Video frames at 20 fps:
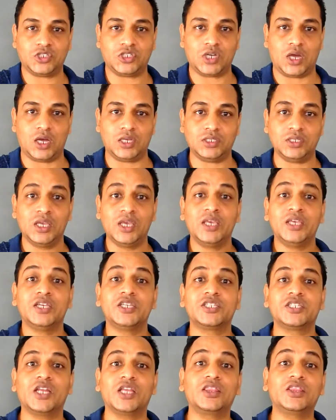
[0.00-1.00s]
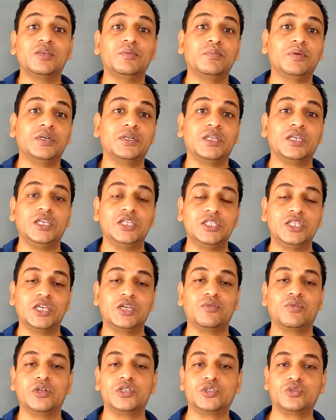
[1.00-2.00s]
charge is nothing but is
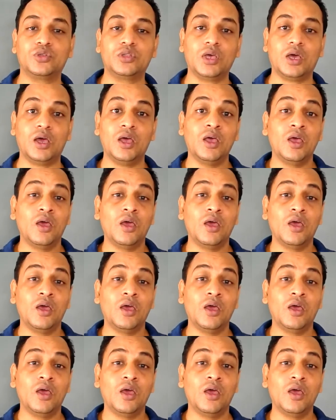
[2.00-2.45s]
equals to the